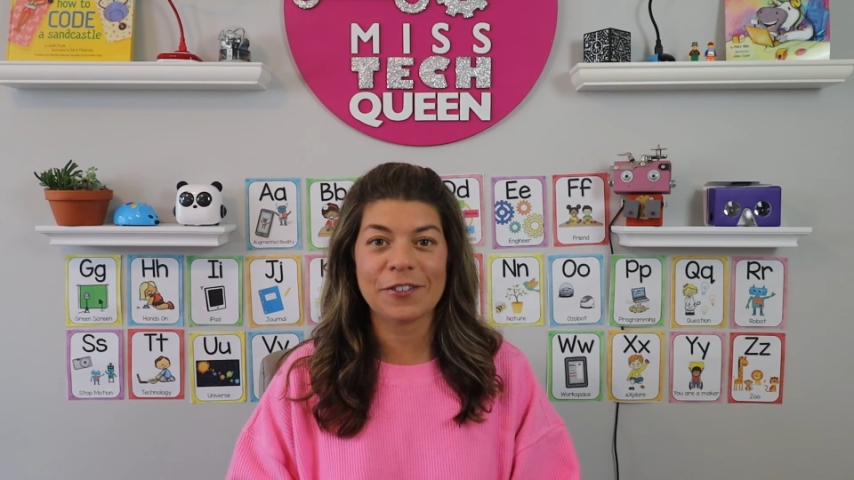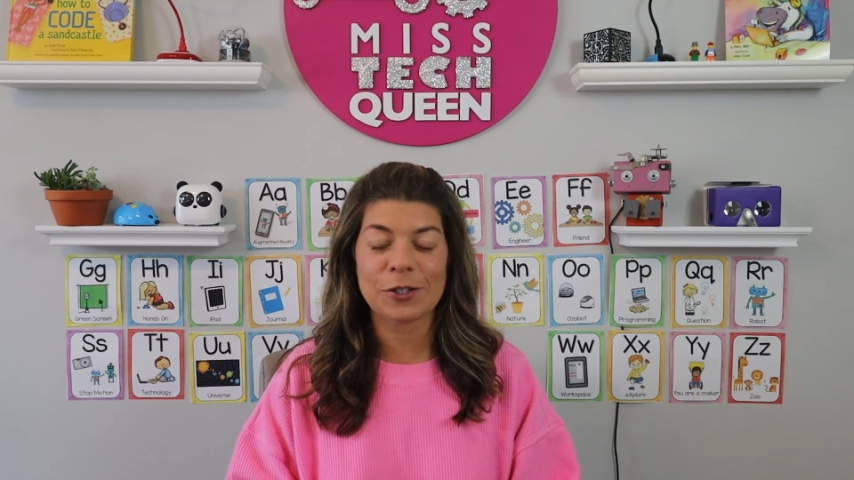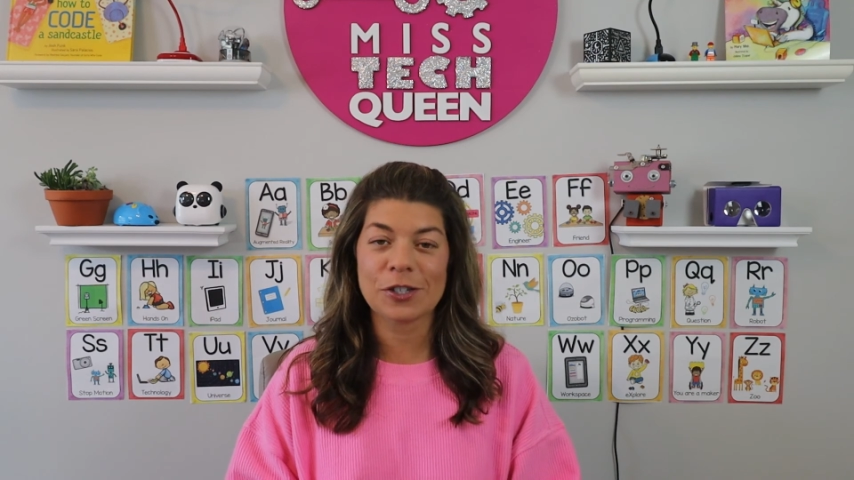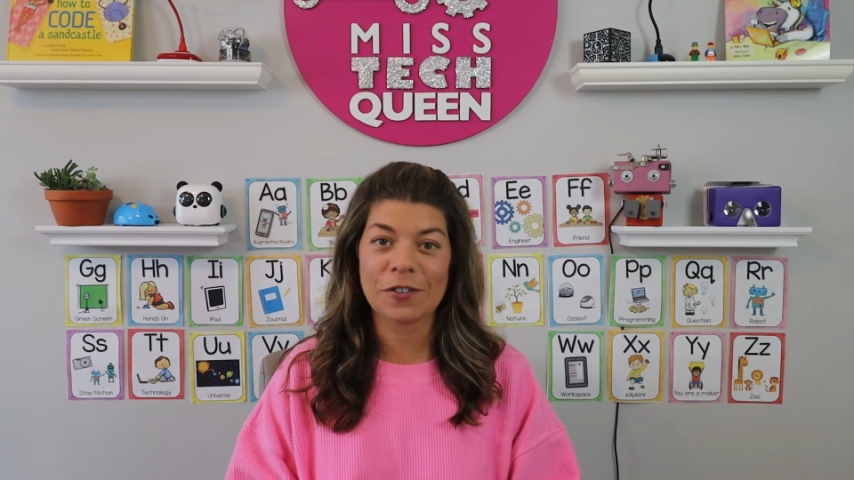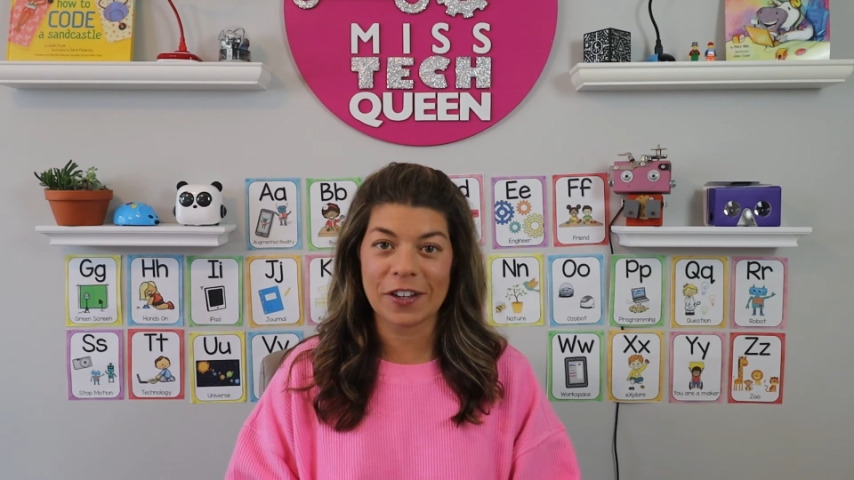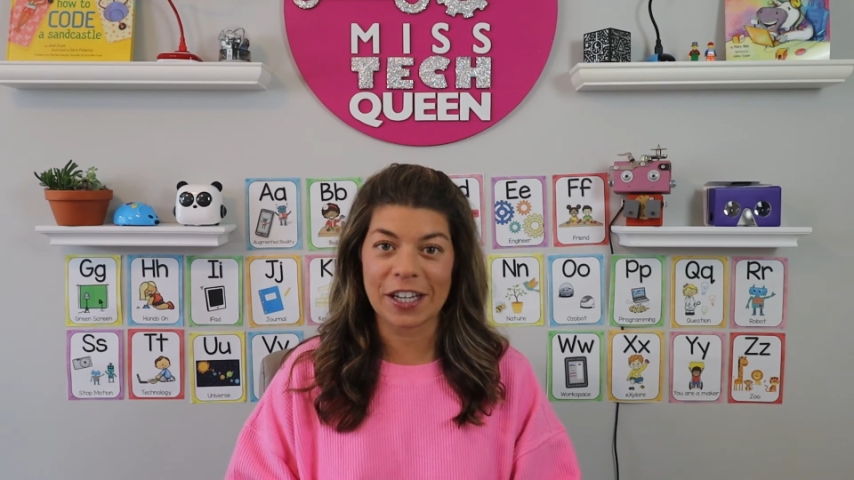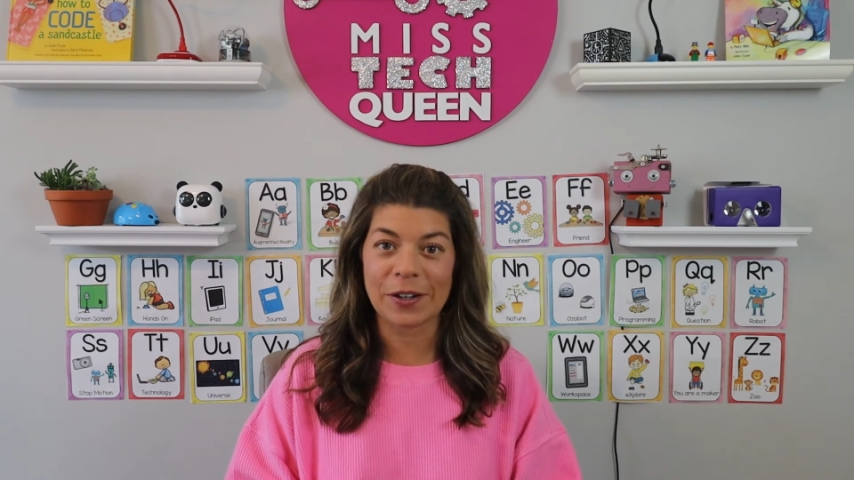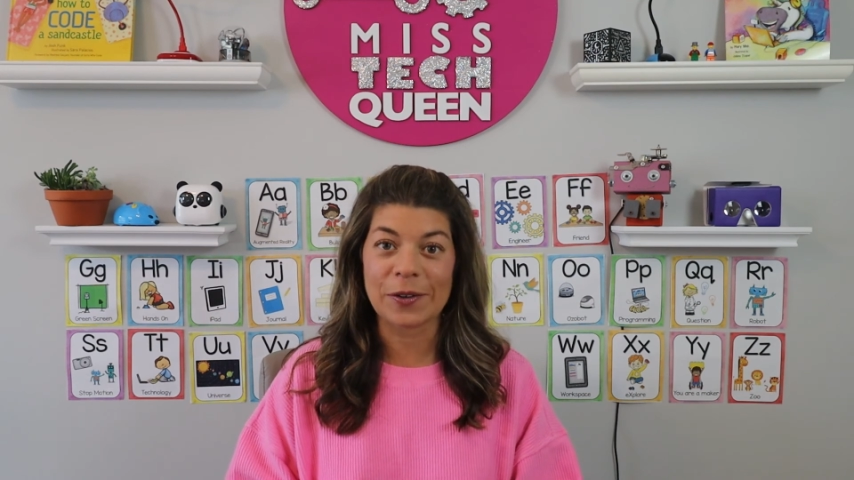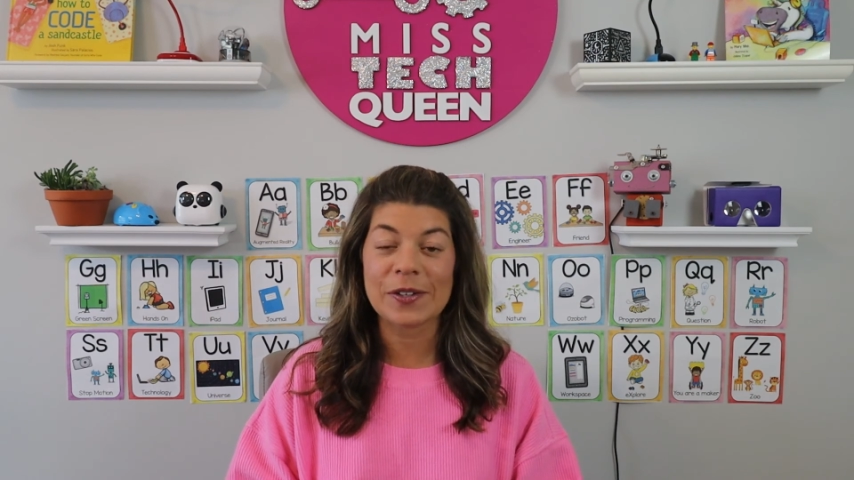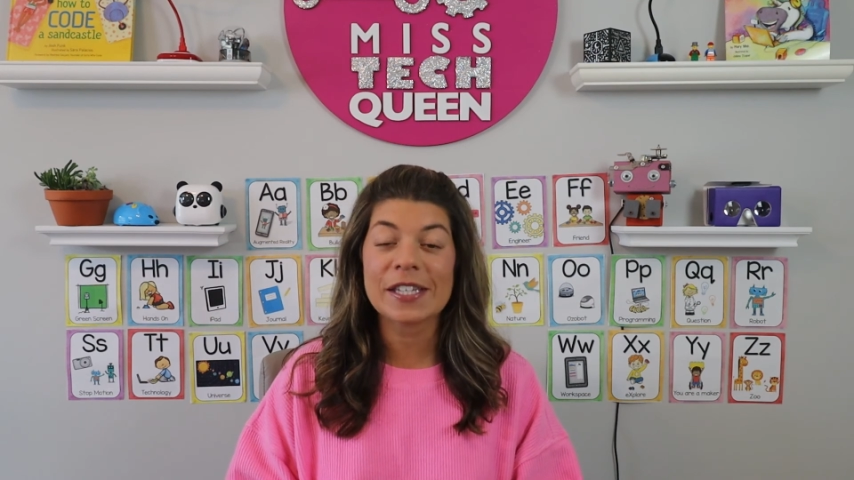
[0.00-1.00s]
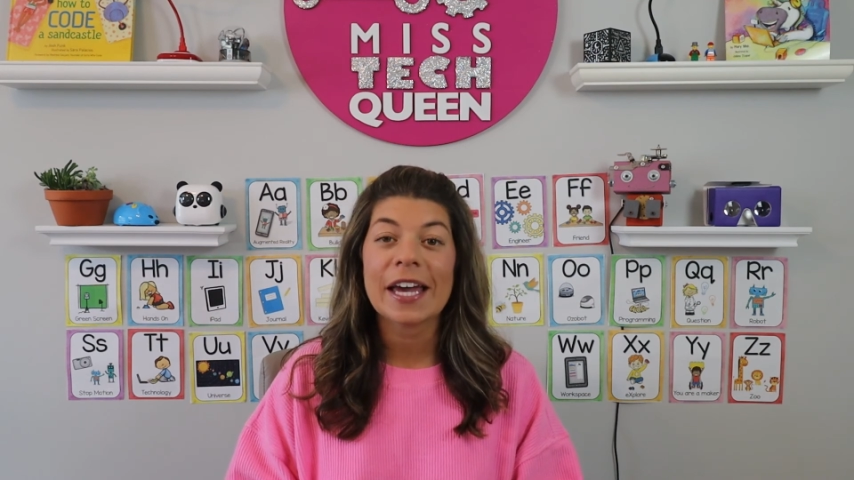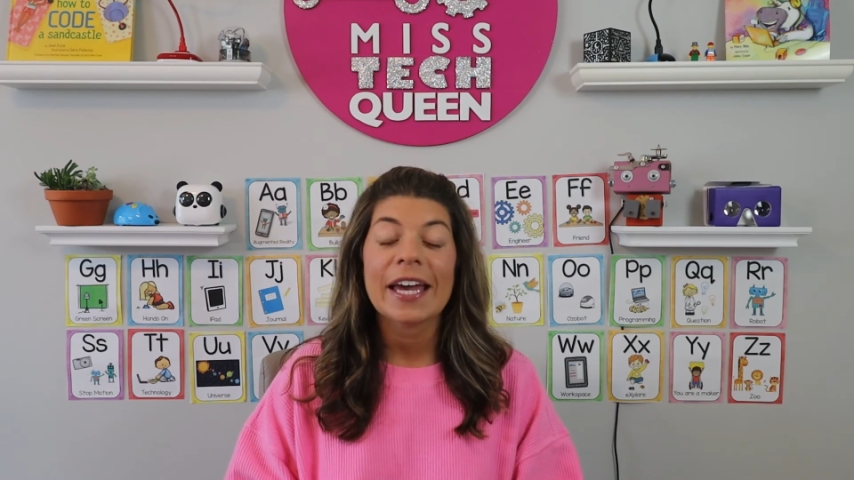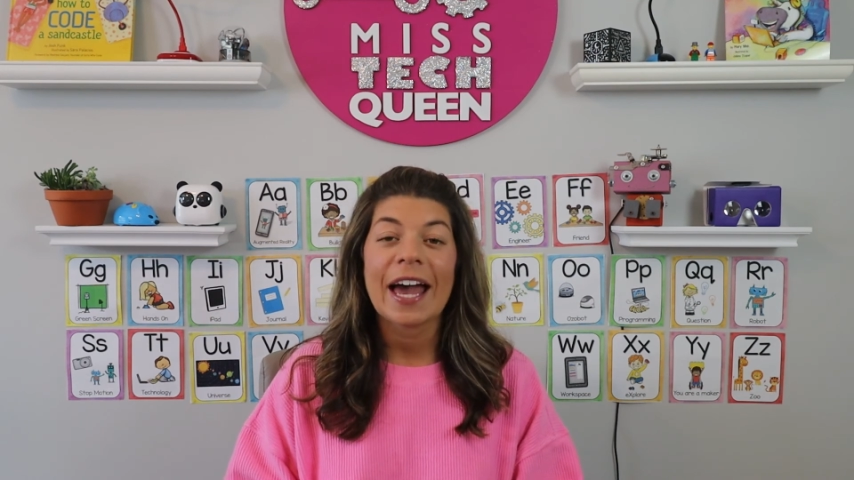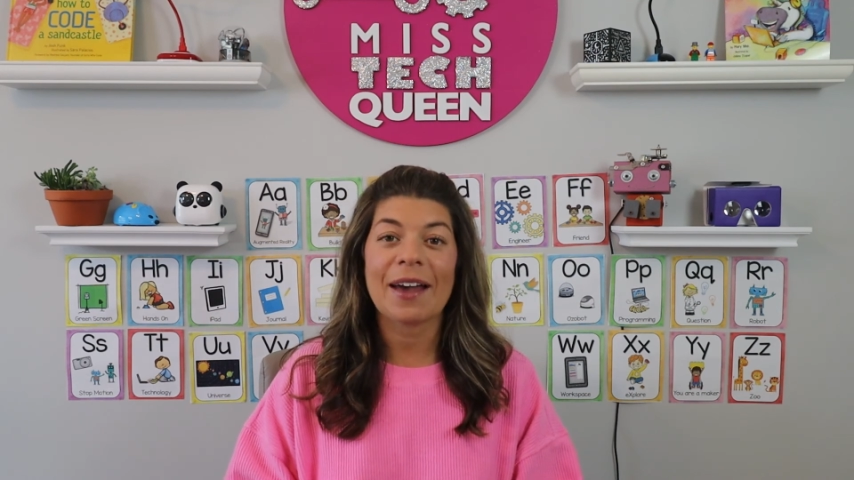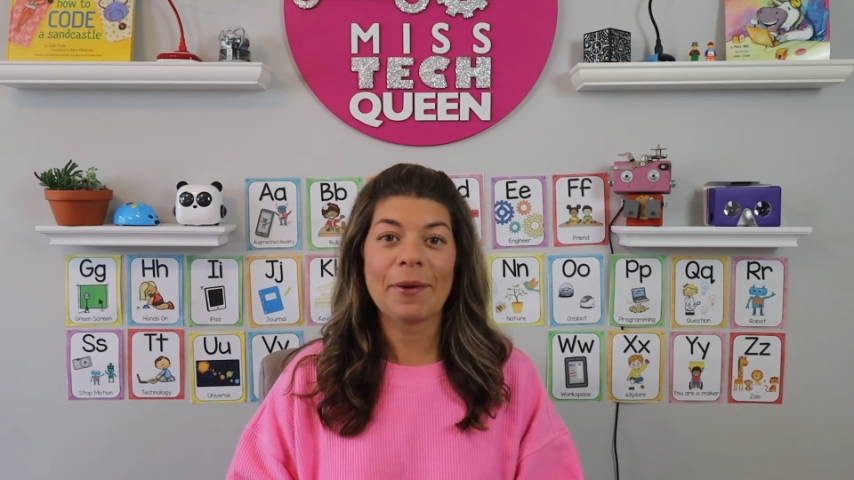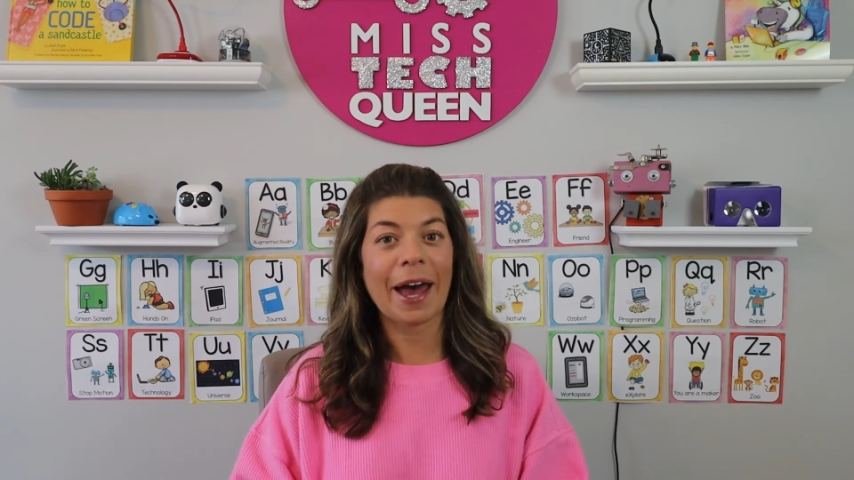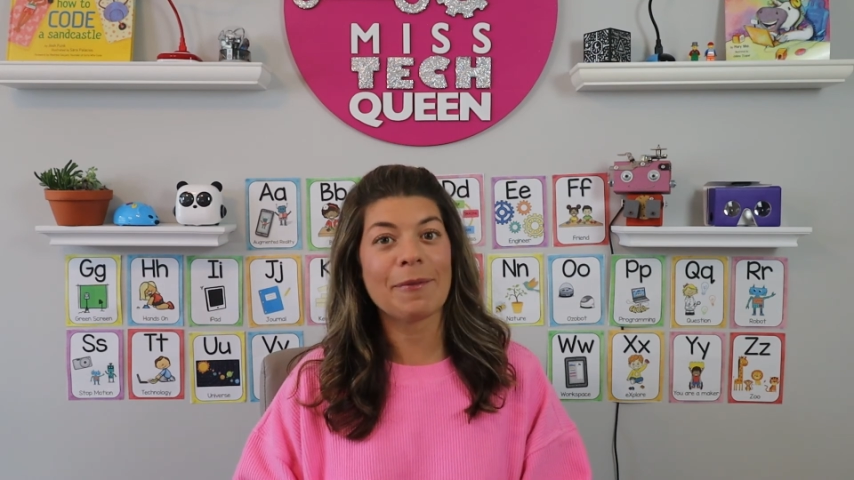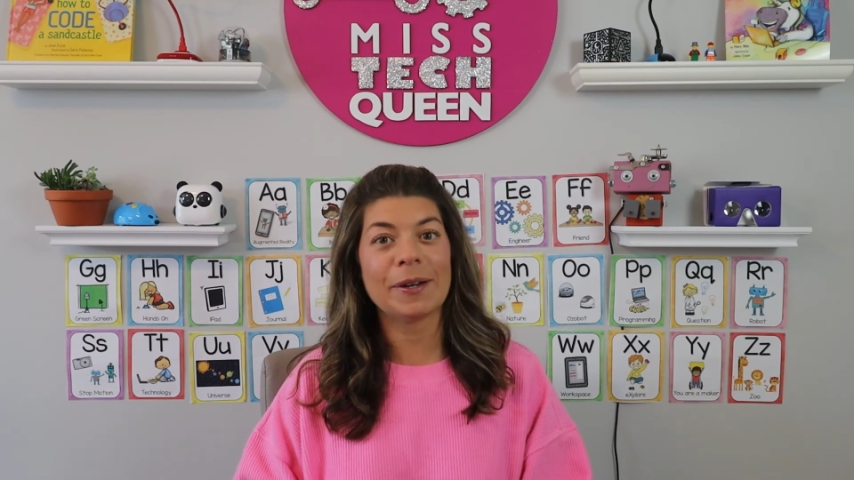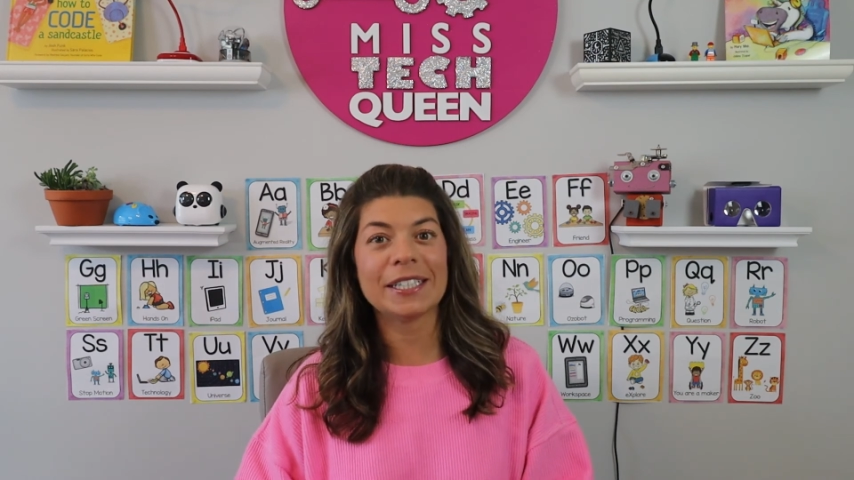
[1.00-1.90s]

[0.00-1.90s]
future videos. I'm happy